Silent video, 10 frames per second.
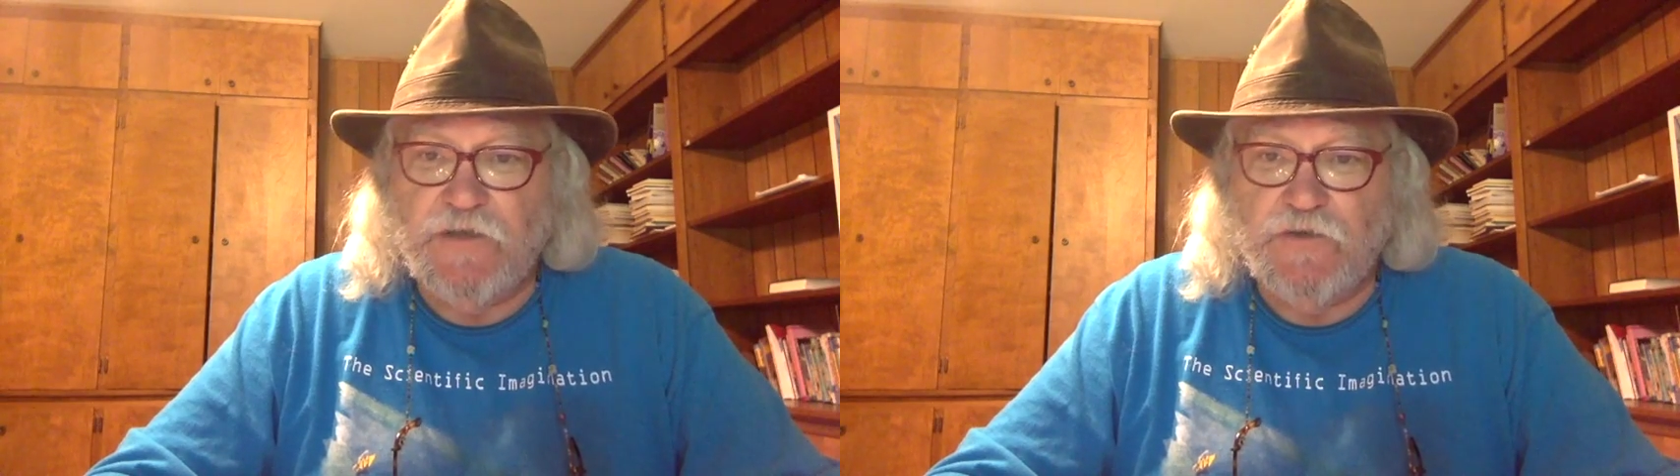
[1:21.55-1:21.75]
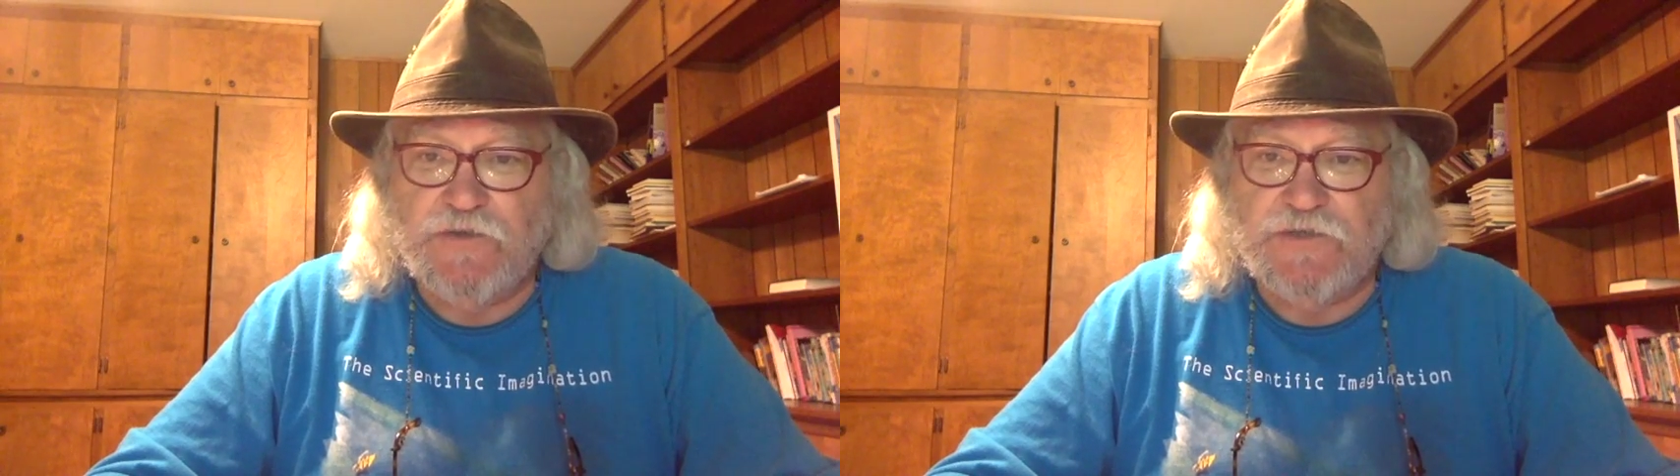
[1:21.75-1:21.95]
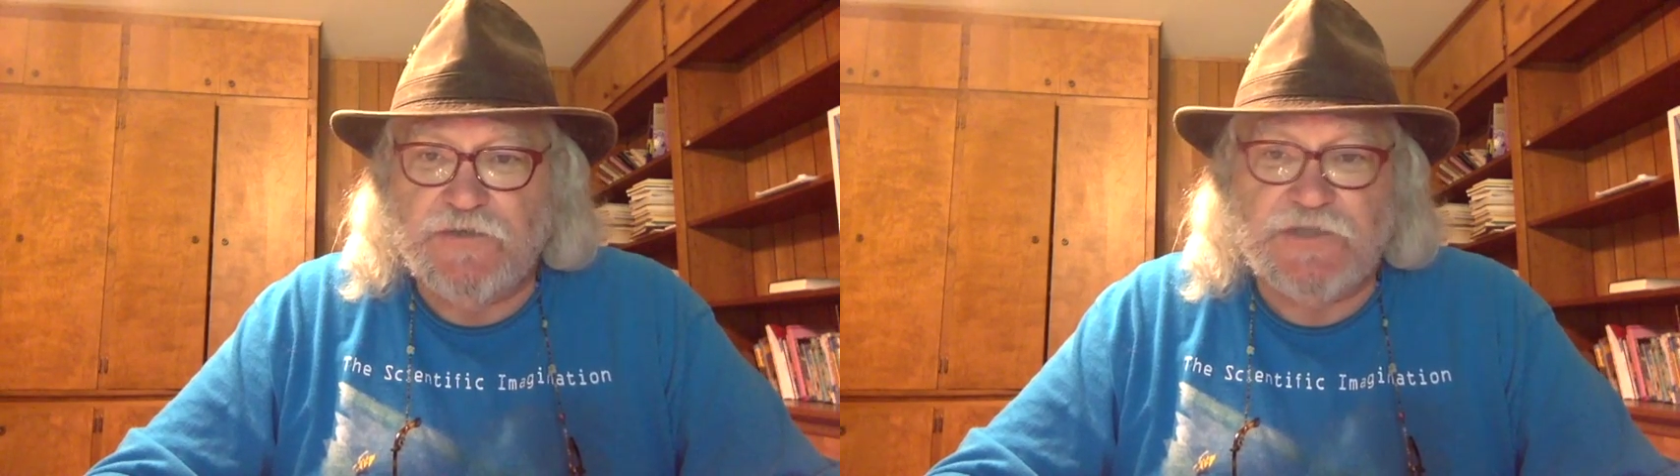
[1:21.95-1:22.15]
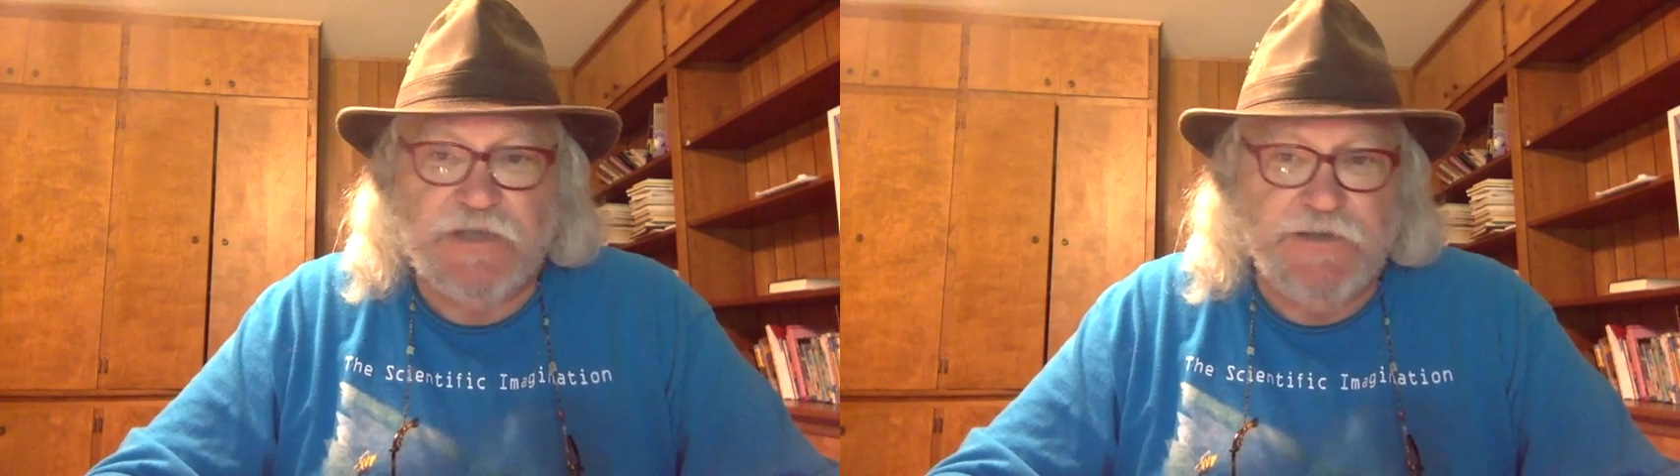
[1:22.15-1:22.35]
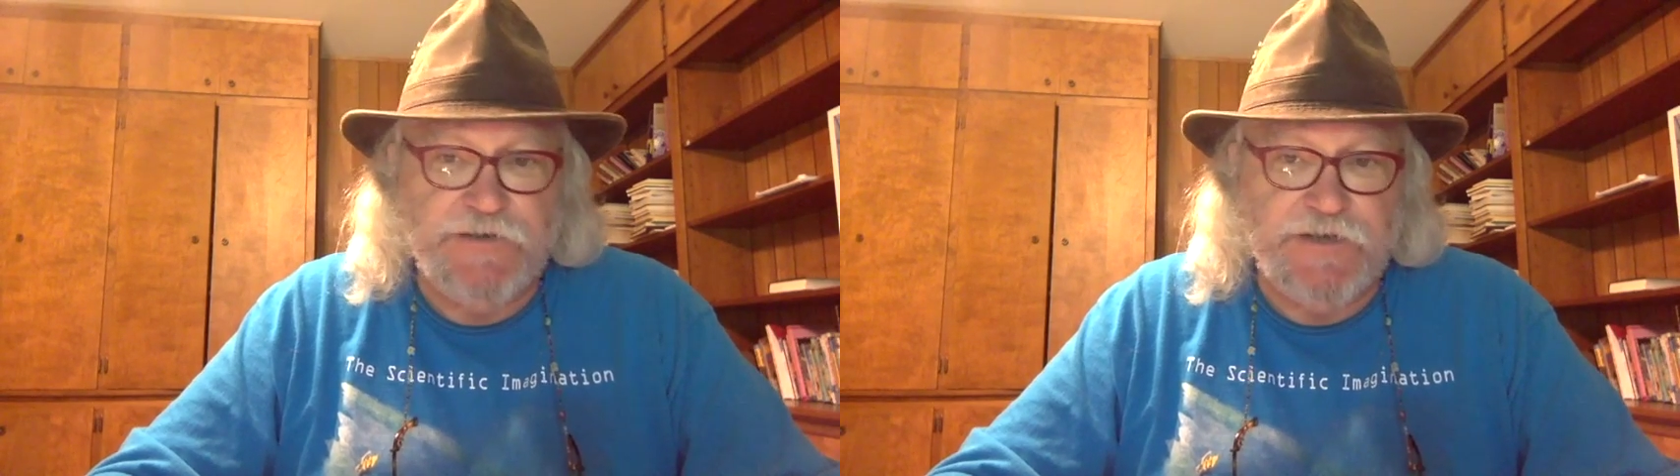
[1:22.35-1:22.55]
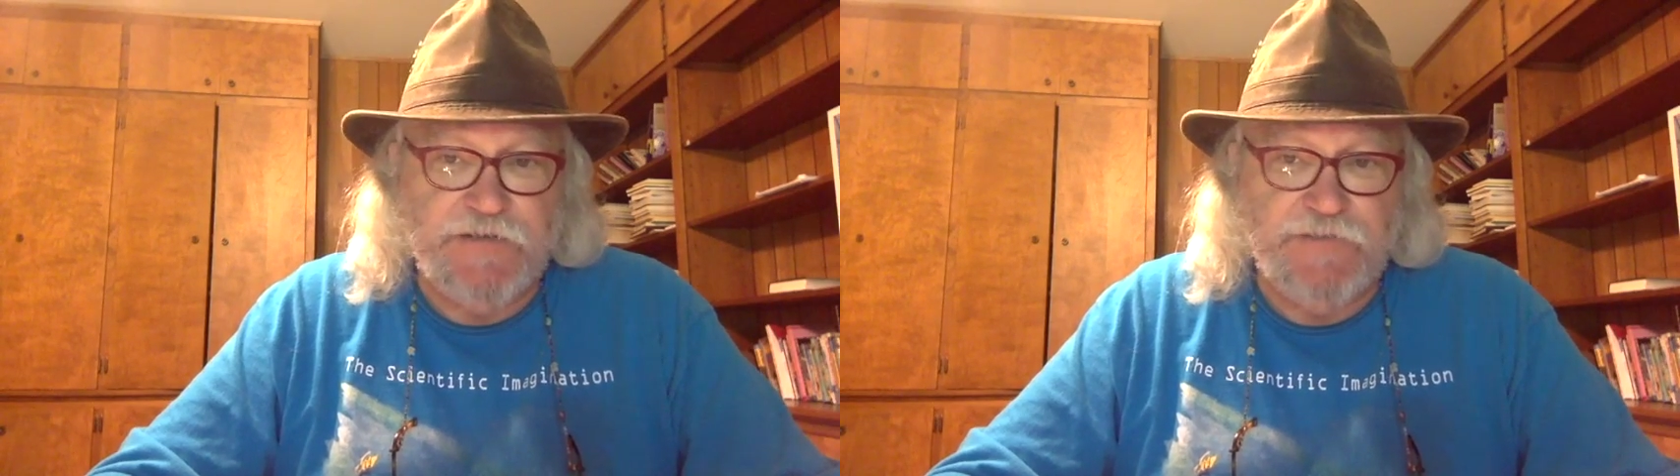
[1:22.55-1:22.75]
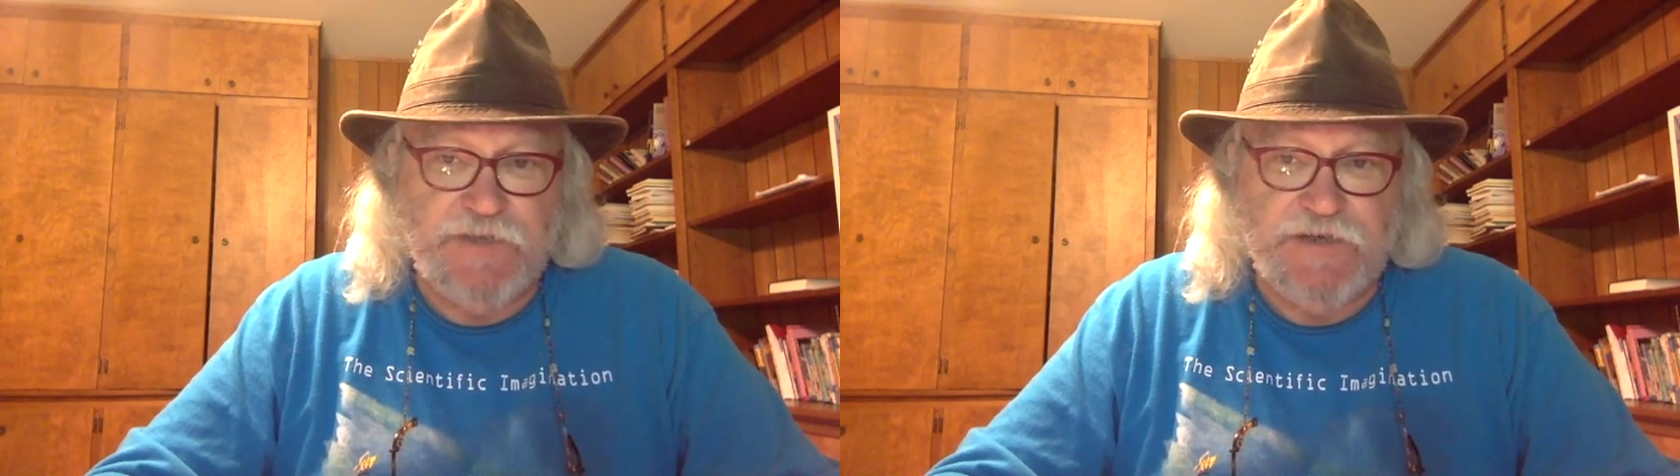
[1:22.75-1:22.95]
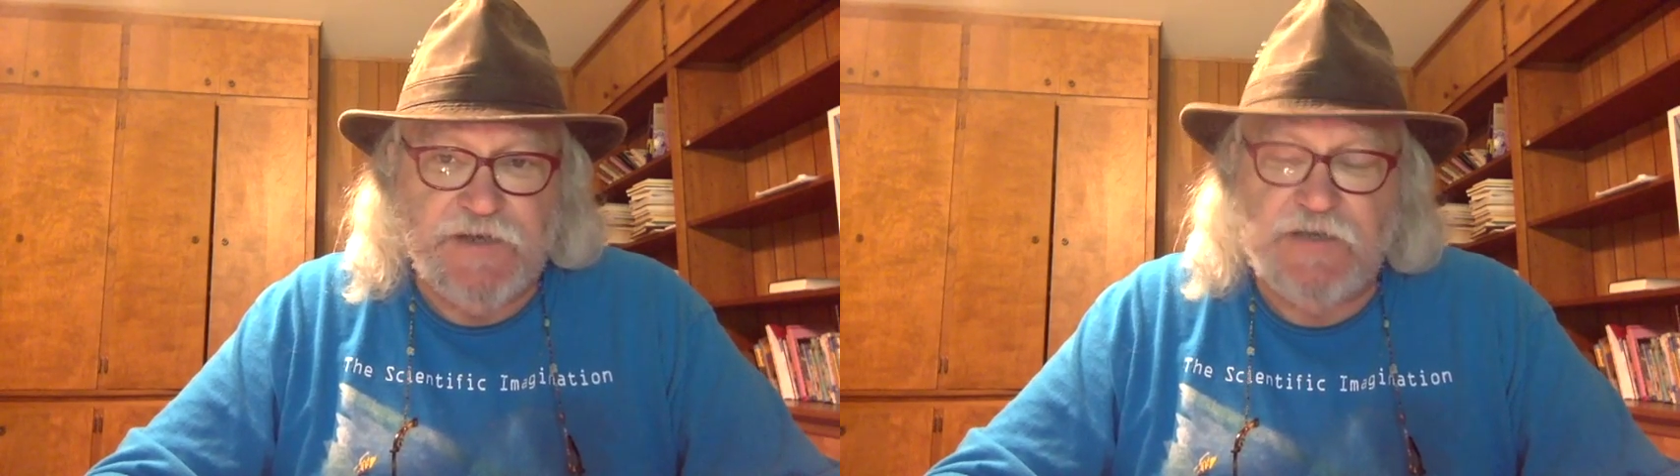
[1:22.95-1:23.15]
go till Saturday at
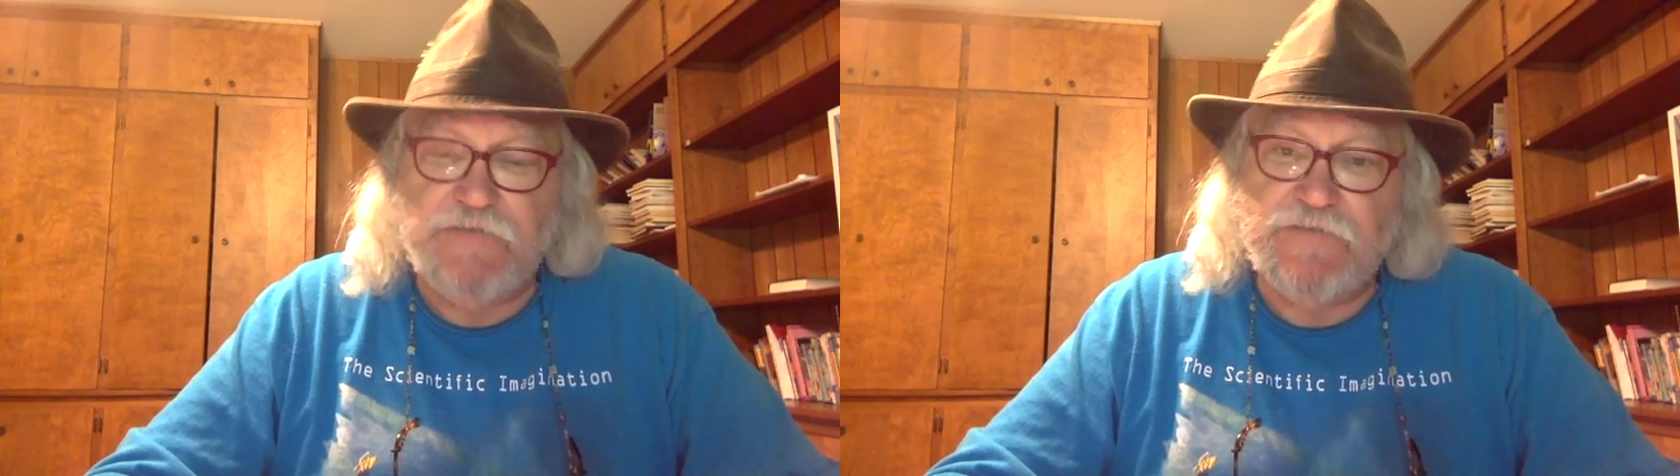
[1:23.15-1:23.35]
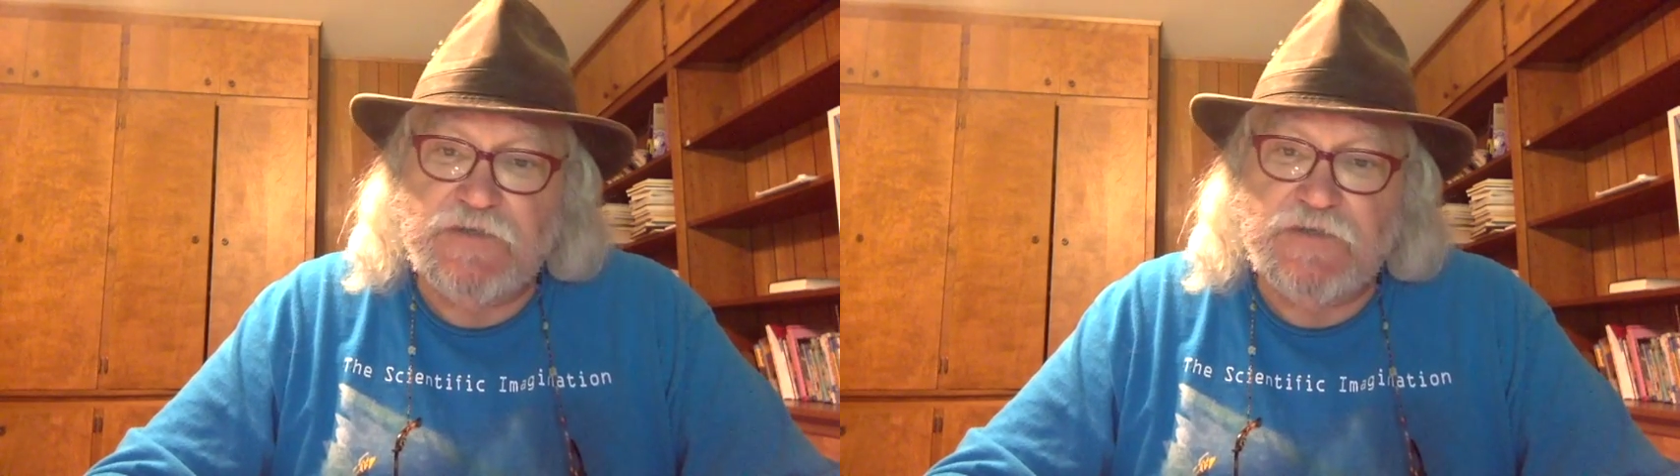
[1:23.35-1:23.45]
midnight.